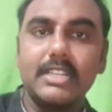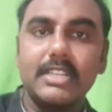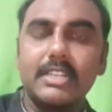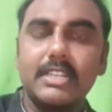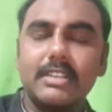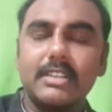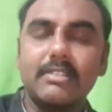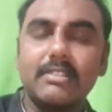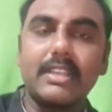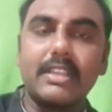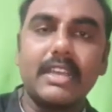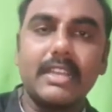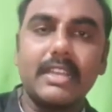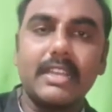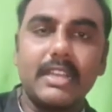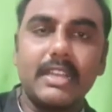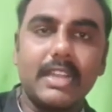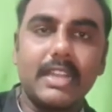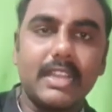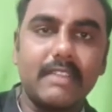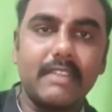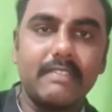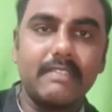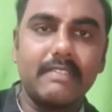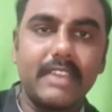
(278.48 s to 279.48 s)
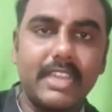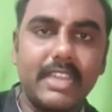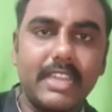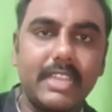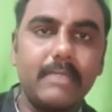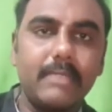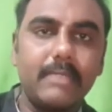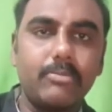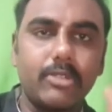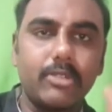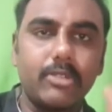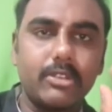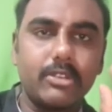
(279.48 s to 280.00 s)
okay and a very
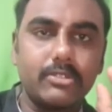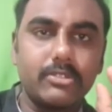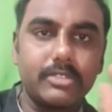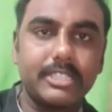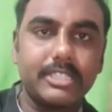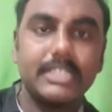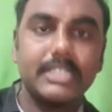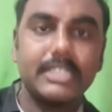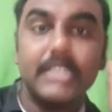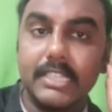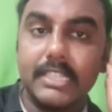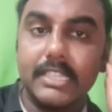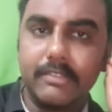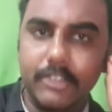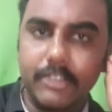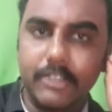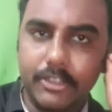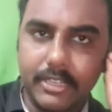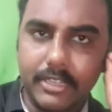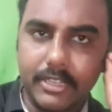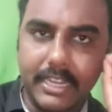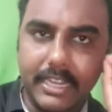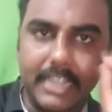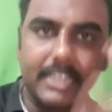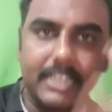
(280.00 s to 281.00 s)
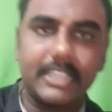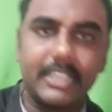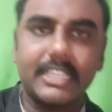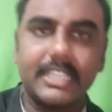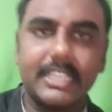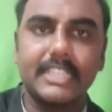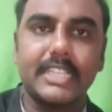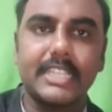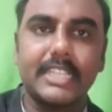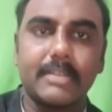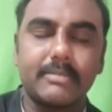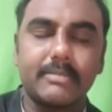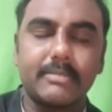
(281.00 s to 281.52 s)
important question even your entrance
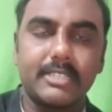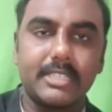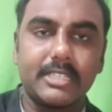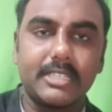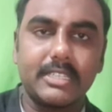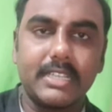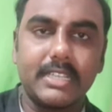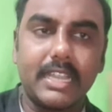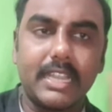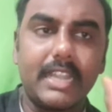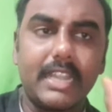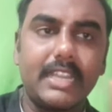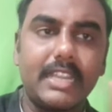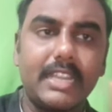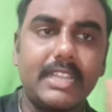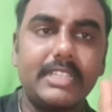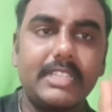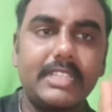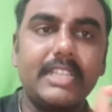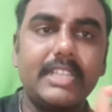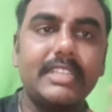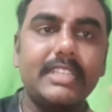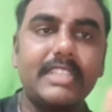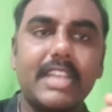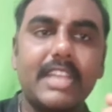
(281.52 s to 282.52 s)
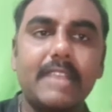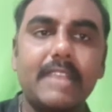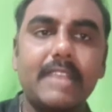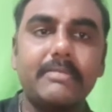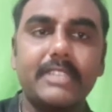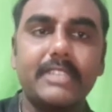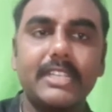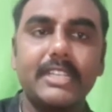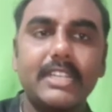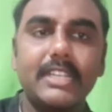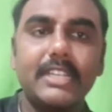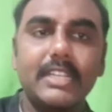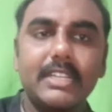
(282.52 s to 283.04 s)
exams entrance exams
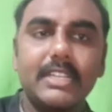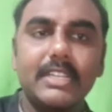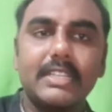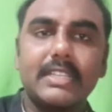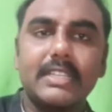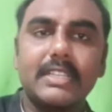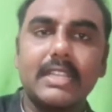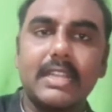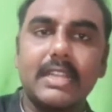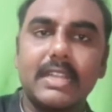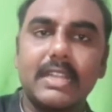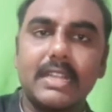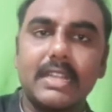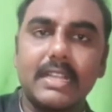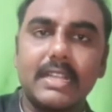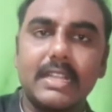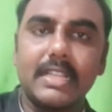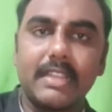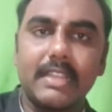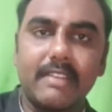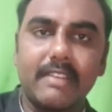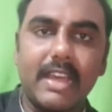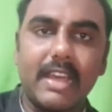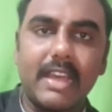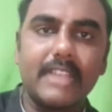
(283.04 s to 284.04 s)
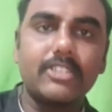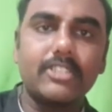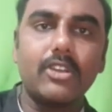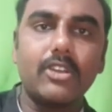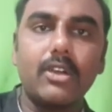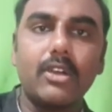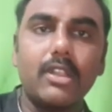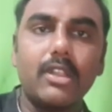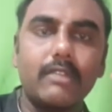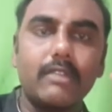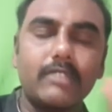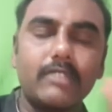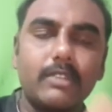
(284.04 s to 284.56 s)
the, they have asked
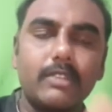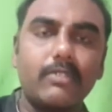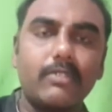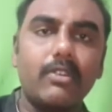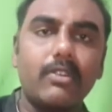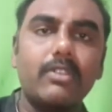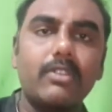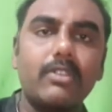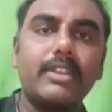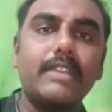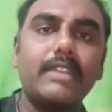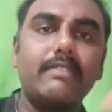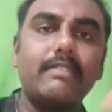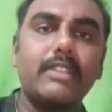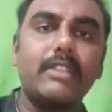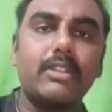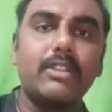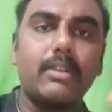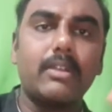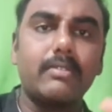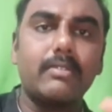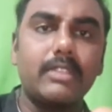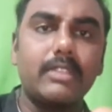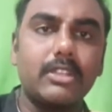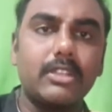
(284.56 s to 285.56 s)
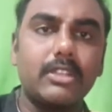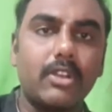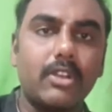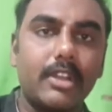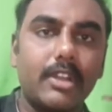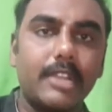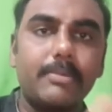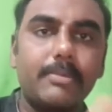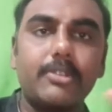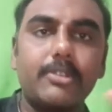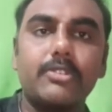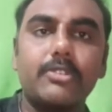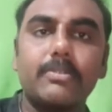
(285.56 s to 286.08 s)
all of the following will, will
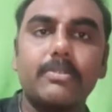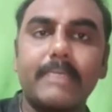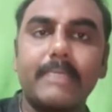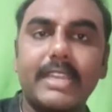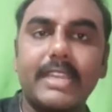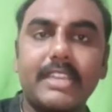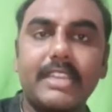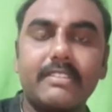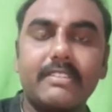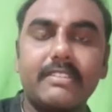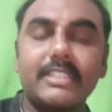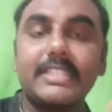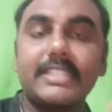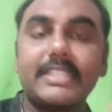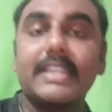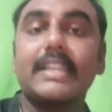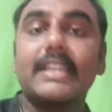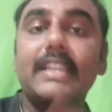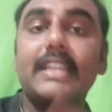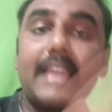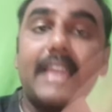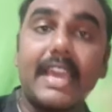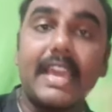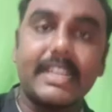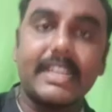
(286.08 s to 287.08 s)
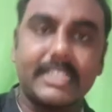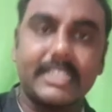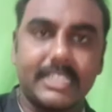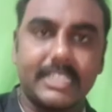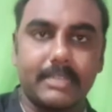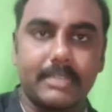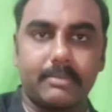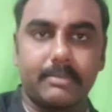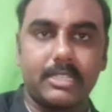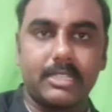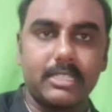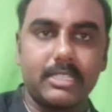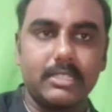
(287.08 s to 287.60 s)
contribute to McEwan's triangle
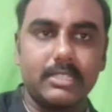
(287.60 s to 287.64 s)
except